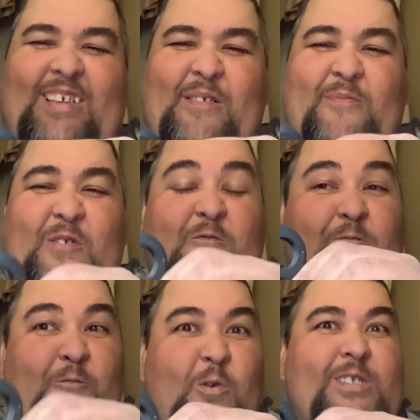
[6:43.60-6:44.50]
if you
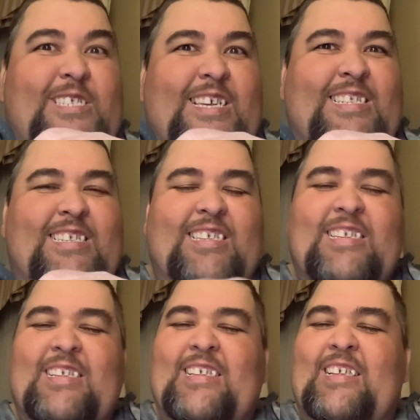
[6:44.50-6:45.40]
force it,
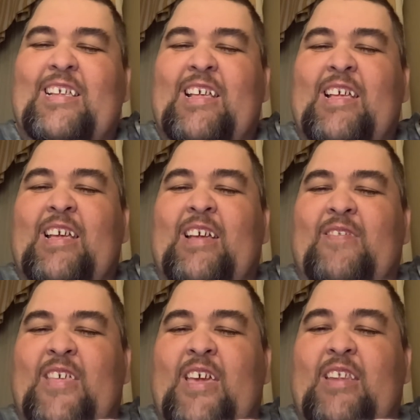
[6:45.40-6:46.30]

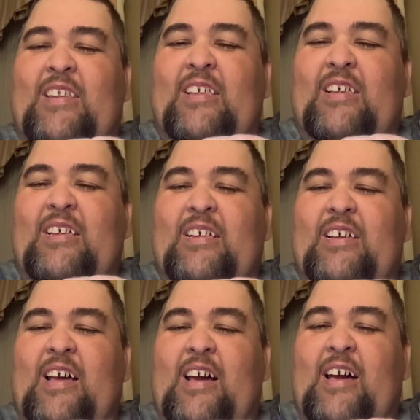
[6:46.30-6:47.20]
then
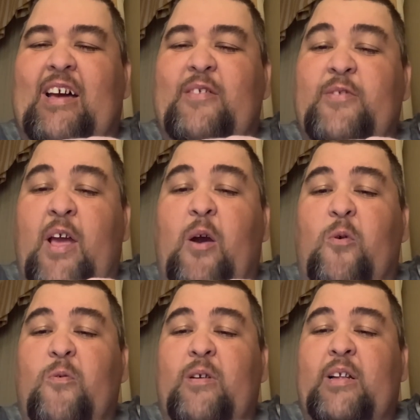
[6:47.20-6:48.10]
uh,
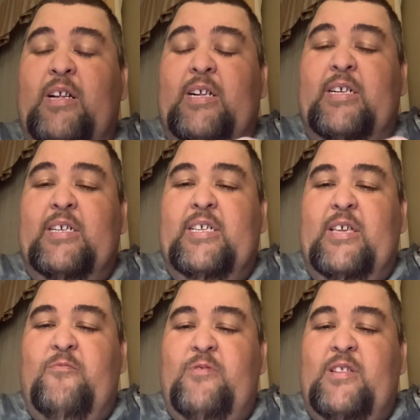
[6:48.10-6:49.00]
no,
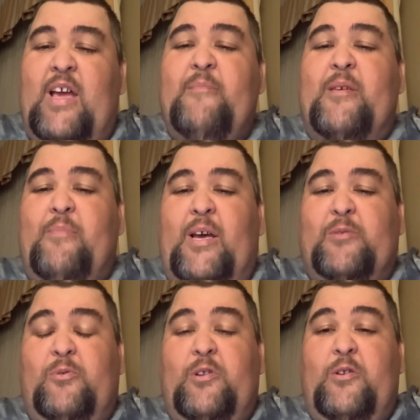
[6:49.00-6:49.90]
it would not be
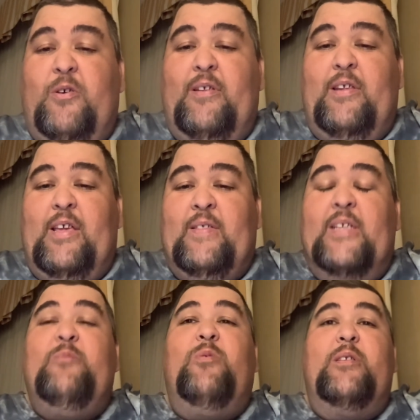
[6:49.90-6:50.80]
impossible to do it. And
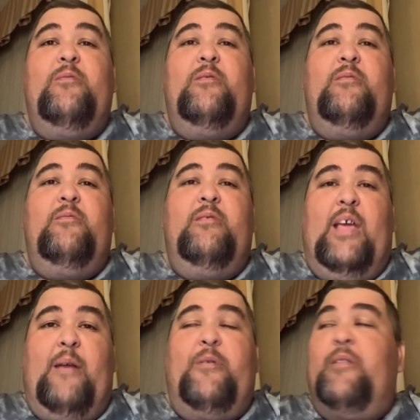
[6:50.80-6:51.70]
that's what
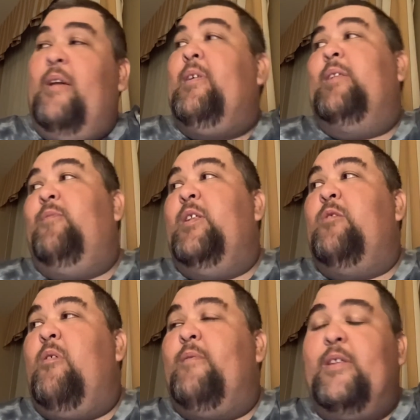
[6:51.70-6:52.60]
happened. I've got video
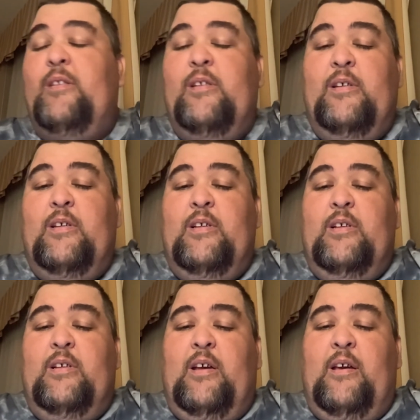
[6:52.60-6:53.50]
of it
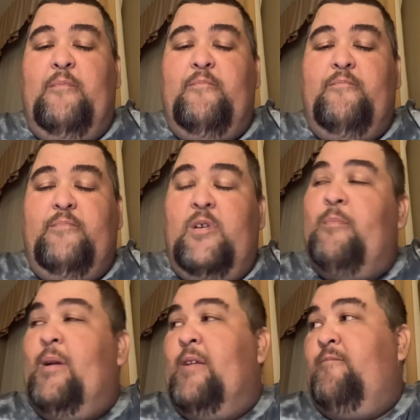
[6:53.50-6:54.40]
um, on
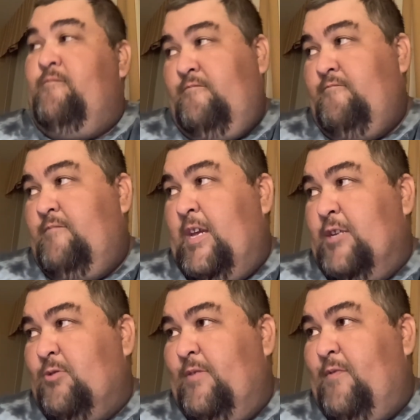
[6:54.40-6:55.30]
my
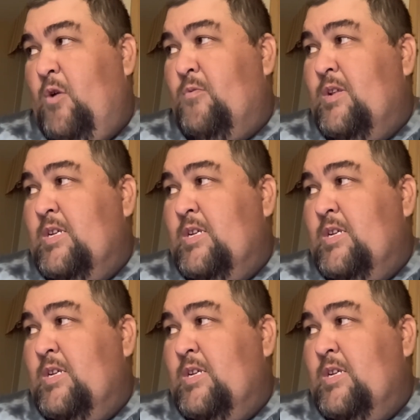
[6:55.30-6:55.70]
Android phone.